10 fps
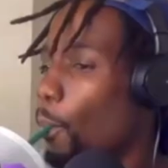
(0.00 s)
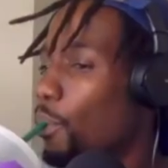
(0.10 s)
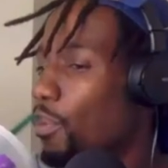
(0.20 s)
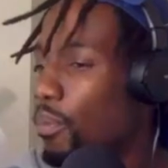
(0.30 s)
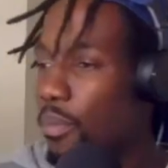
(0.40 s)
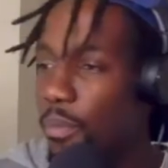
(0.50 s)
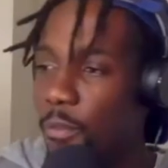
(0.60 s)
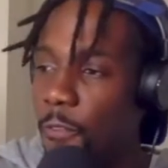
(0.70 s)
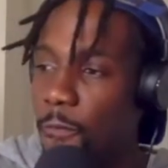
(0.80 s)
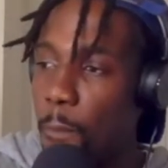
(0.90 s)

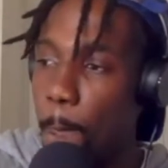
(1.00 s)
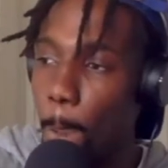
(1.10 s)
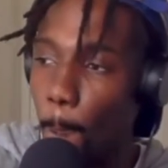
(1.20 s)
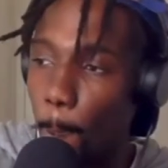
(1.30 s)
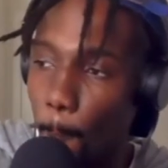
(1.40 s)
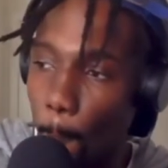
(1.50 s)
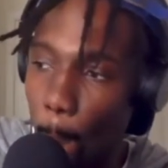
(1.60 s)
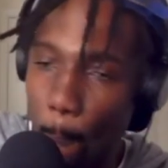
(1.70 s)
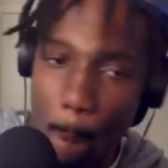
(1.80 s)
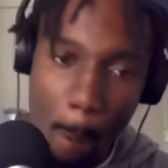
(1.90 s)

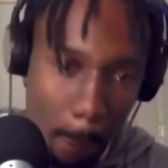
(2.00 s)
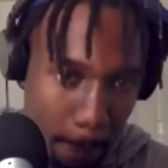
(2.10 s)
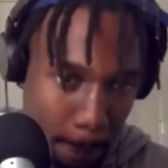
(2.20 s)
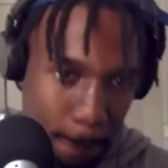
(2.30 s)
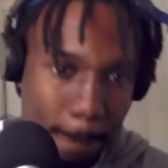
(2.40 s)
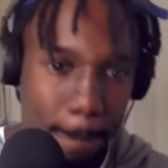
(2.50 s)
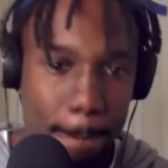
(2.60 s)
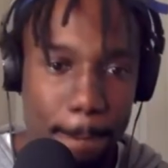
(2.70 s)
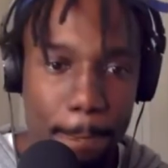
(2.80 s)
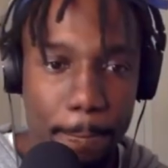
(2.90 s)

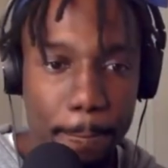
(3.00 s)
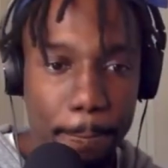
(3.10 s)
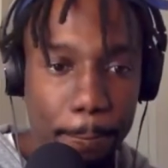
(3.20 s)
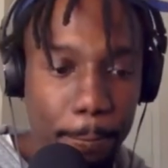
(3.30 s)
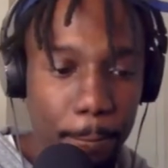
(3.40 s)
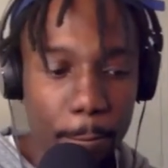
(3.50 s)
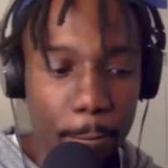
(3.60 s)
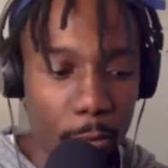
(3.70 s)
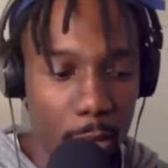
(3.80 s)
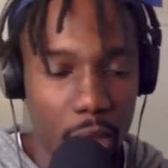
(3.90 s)

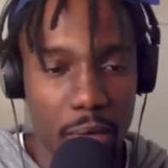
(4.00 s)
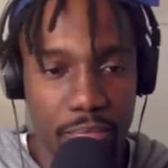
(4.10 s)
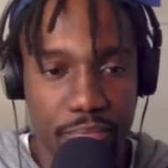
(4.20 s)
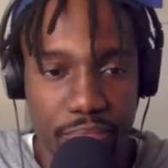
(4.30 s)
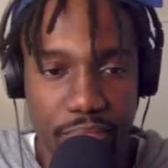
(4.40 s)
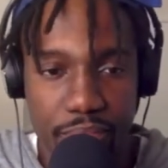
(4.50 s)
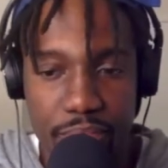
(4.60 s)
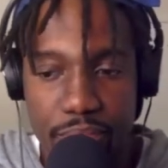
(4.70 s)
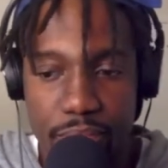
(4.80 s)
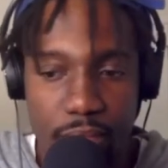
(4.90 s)

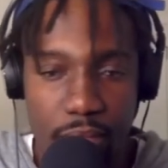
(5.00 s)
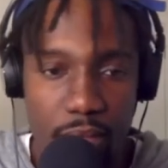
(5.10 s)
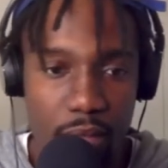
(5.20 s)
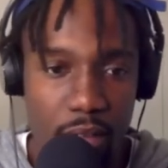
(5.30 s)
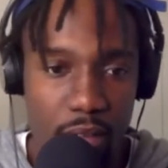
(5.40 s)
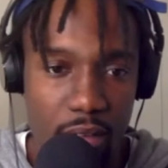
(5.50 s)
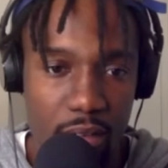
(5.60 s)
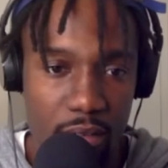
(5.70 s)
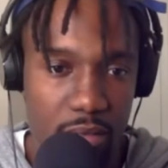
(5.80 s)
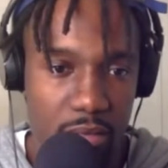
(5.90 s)

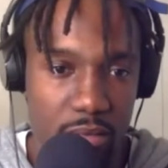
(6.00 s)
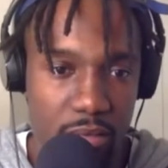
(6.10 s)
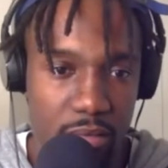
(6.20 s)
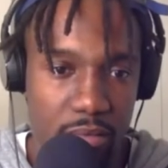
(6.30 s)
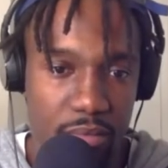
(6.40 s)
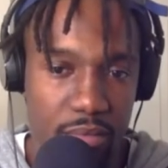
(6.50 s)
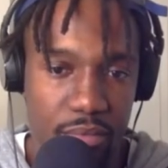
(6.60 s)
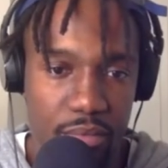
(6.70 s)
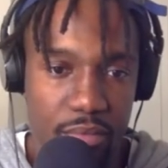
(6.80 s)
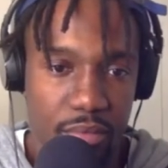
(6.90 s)

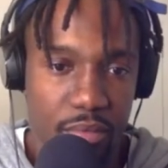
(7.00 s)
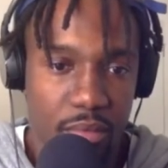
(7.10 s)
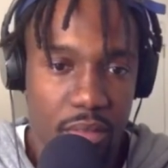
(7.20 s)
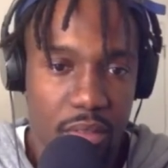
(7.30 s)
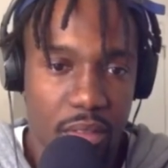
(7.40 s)
No words are spoken by the person on screen.